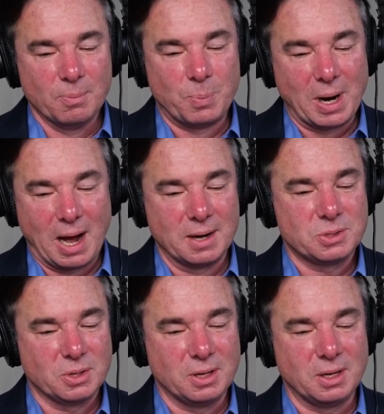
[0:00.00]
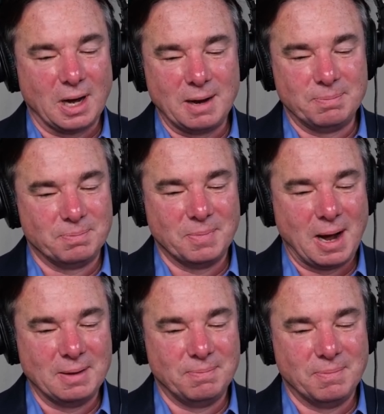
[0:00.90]
But honestly, I
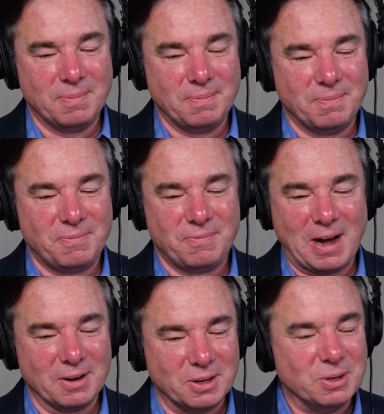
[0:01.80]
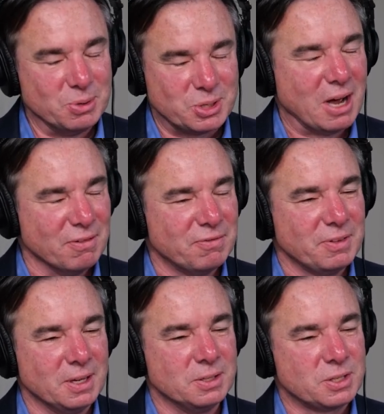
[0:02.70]
found a new
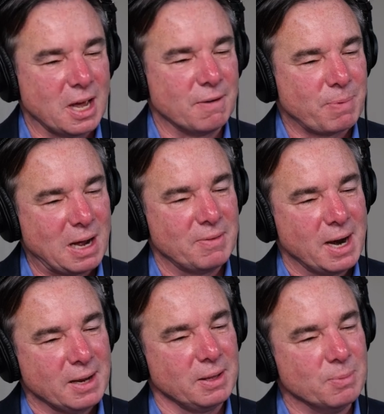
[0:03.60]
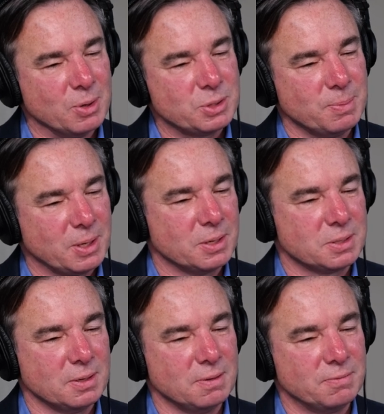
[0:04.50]
self inside of private equity, mostly
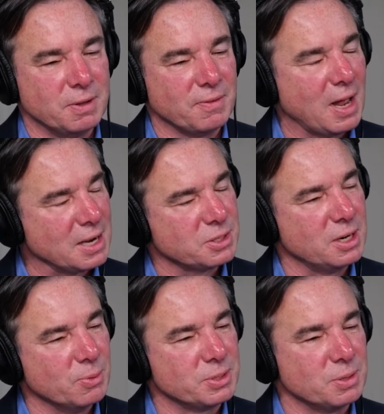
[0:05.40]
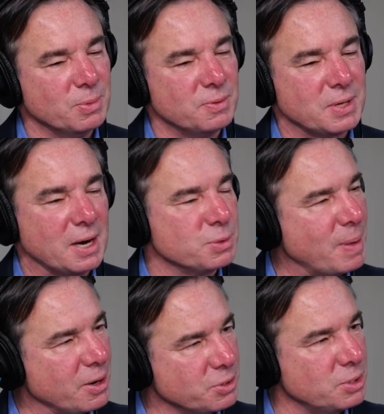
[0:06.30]
because of the velocity at which it moves out is
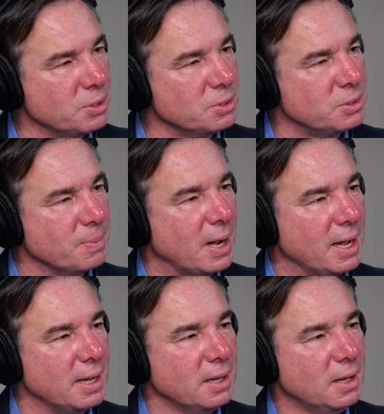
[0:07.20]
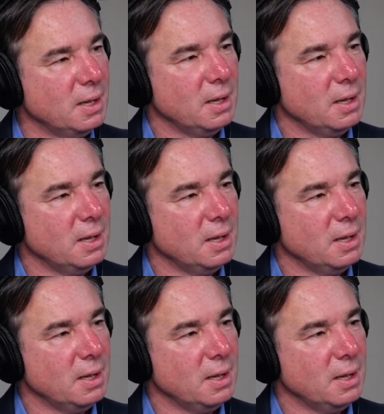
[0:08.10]
better suited to my,